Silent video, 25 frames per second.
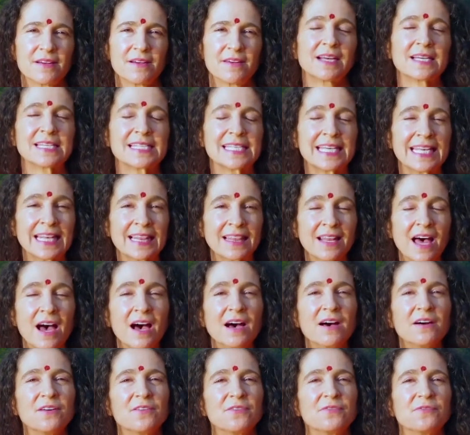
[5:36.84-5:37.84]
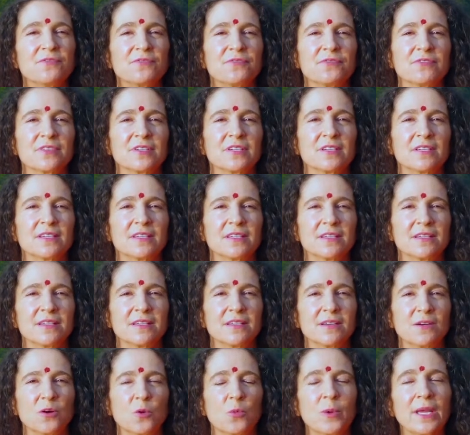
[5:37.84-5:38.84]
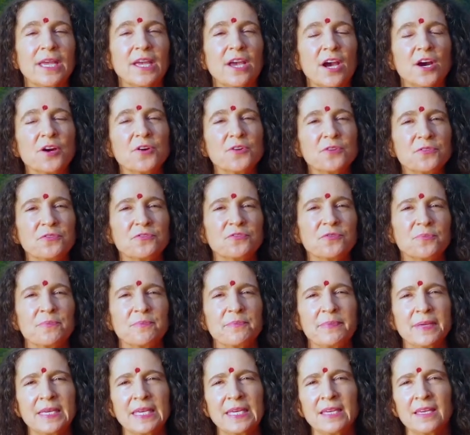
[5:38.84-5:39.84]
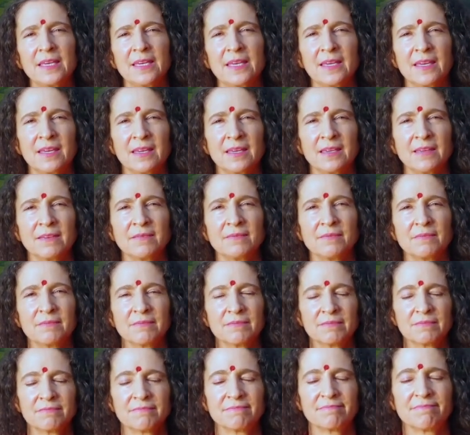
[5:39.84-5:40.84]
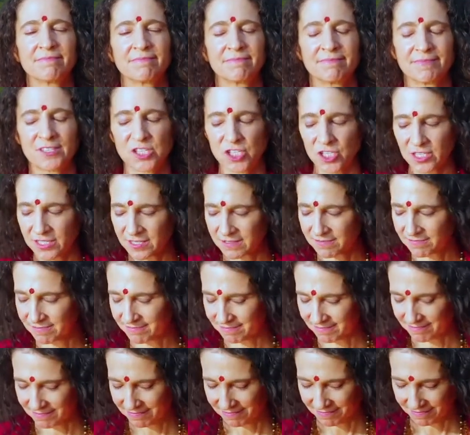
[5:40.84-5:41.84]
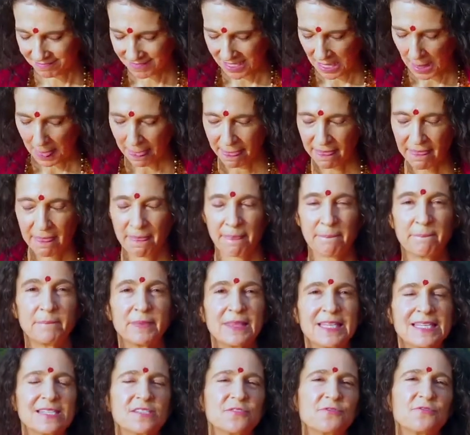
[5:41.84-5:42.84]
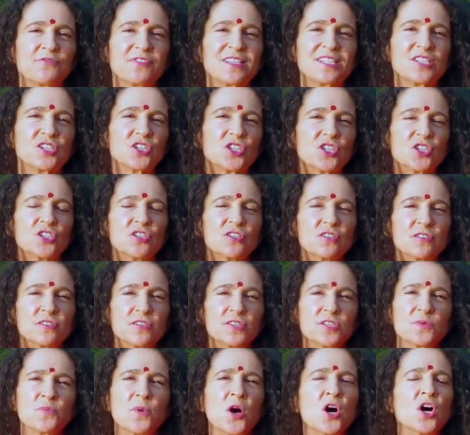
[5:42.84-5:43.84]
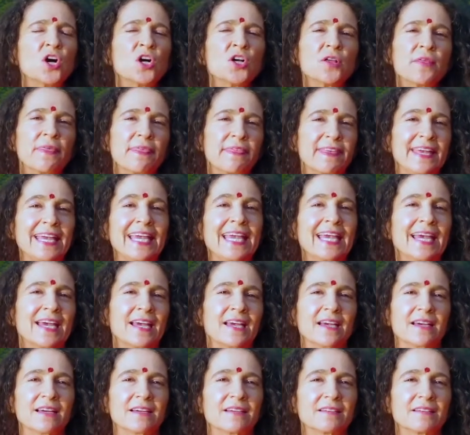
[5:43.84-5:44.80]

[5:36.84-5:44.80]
Because in love, we go from being just this physical small thing